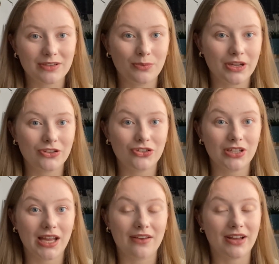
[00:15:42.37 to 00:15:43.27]
which
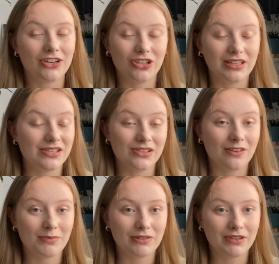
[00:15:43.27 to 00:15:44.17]
have actually served
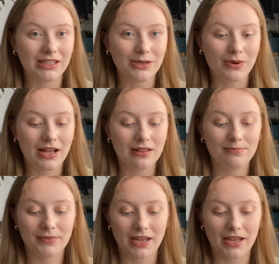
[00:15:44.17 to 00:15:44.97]
me really well.